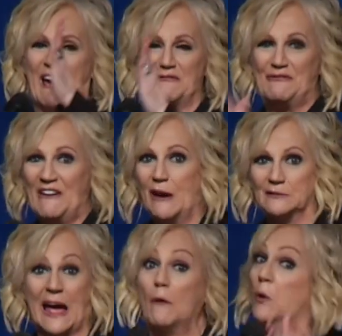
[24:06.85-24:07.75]
I
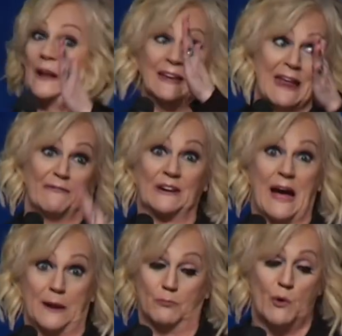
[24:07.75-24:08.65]
felt, I would have never
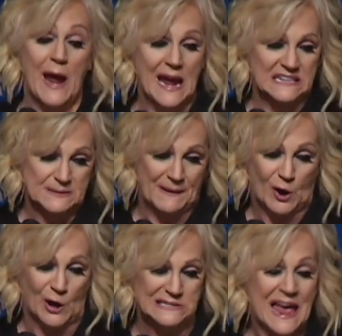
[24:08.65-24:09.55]
got them raised,
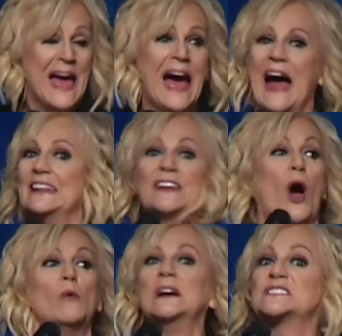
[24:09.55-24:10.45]
because I didn't
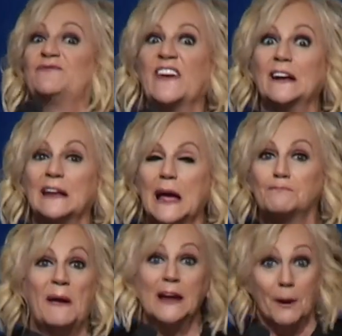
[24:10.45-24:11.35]
always feel
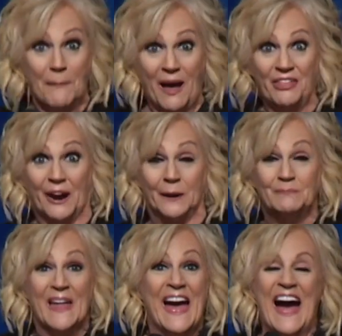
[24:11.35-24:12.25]
like being a mother.
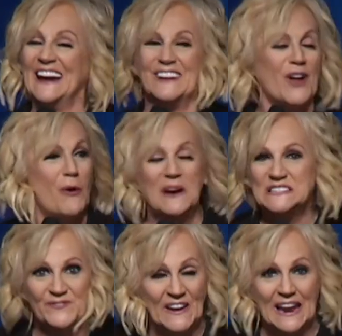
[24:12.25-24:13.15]
I didn't
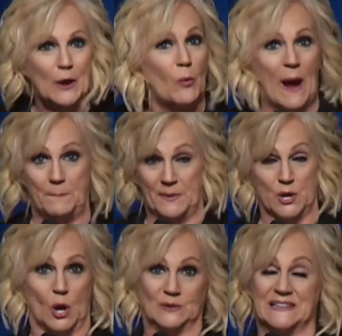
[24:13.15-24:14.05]
always feel like wiping
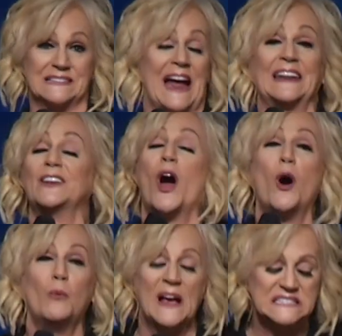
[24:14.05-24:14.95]
noses. I didn't
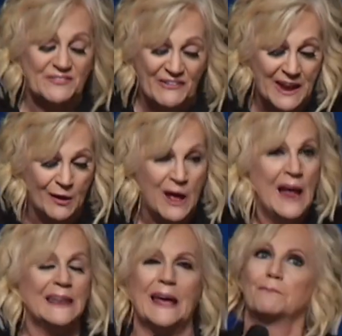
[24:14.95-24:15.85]
always feel
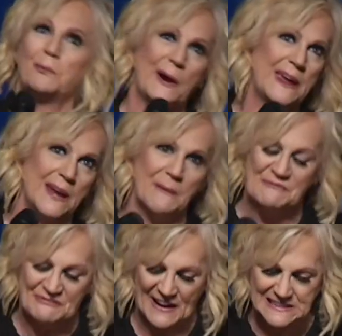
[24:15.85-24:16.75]
like breaking up
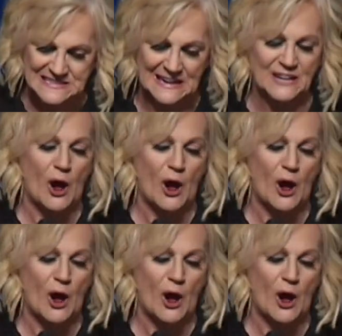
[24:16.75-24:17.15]
fights. I didn't